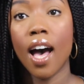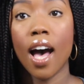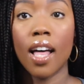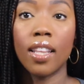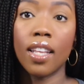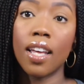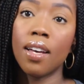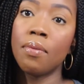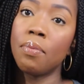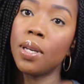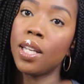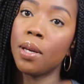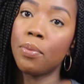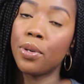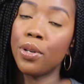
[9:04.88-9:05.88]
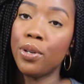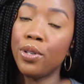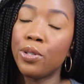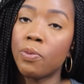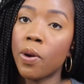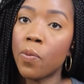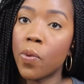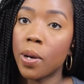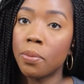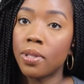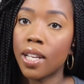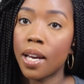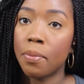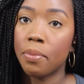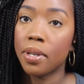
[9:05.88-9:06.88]
I love being able to use my
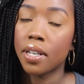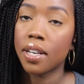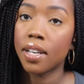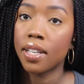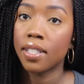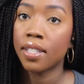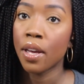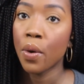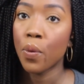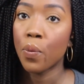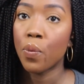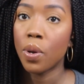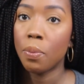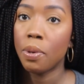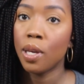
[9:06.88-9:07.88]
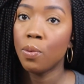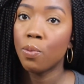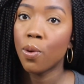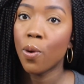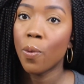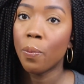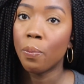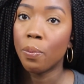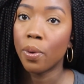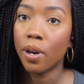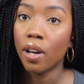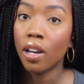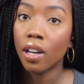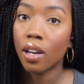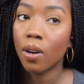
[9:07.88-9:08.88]
website because when people
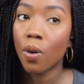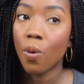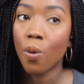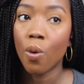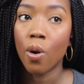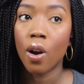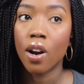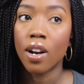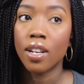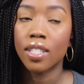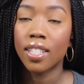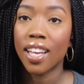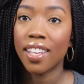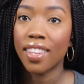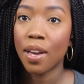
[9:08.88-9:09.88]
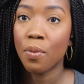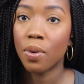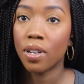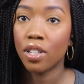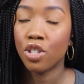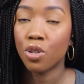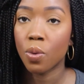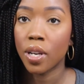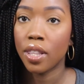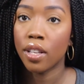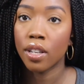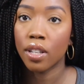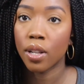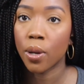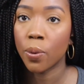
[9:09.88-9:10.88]
book or say they want to join the
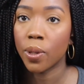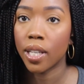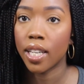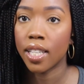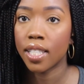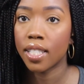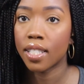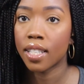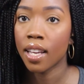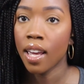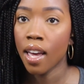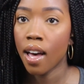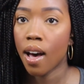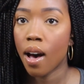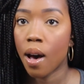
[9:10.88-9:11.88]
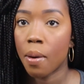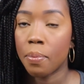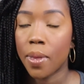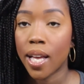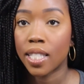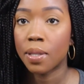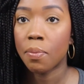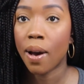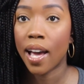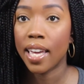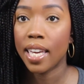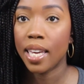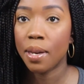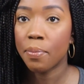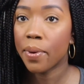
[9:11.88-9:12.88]
Glow list, that's my
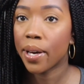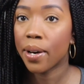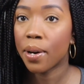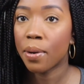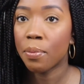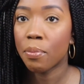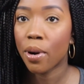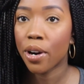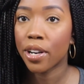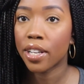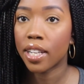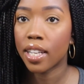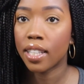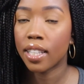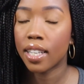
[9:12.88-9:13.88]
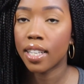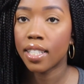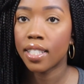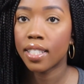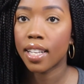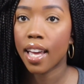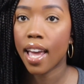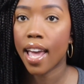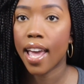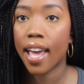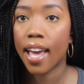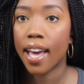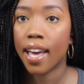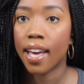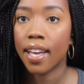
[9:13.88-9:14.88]
email marketing list,
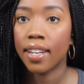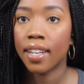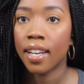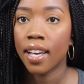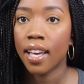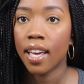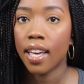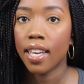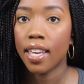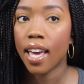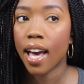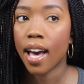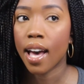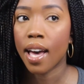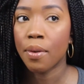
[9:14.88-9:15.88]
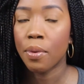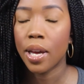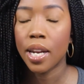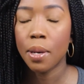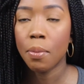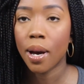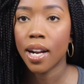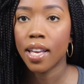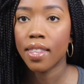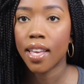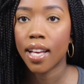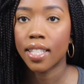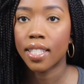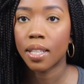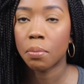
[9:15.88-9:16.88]
and yeah, anybody
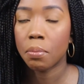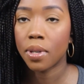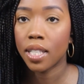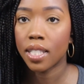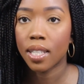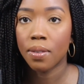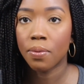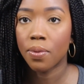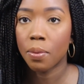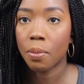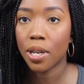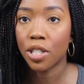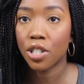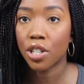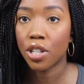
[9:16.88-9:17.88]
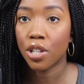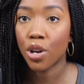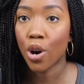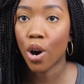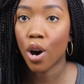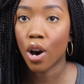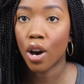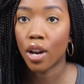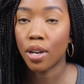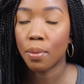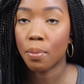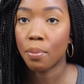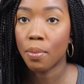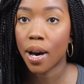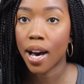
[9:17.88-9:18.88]
that submits information on
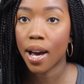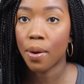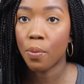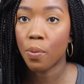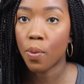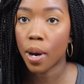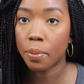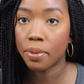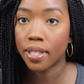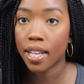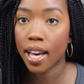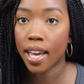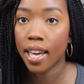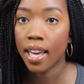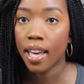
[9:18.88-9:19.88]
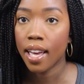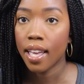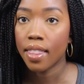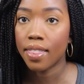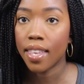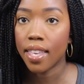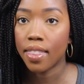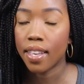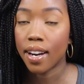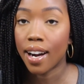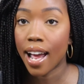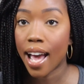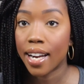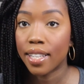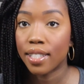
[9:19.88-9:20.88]
my website, then they're
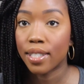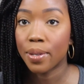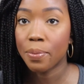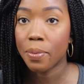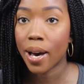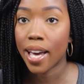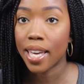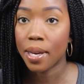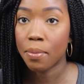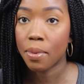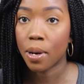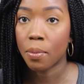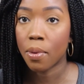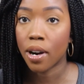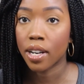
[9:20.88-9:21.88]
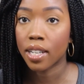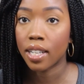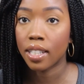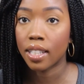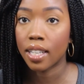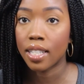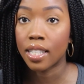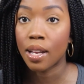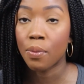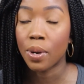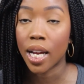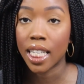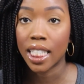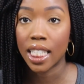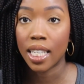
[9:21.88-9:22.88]
added to my email marketing list. And when
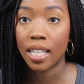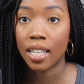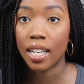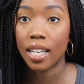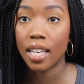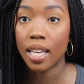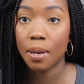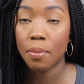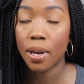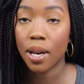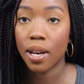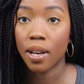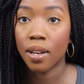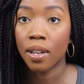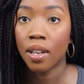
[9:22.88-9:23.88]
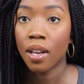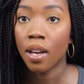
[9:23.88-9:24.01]
I send emails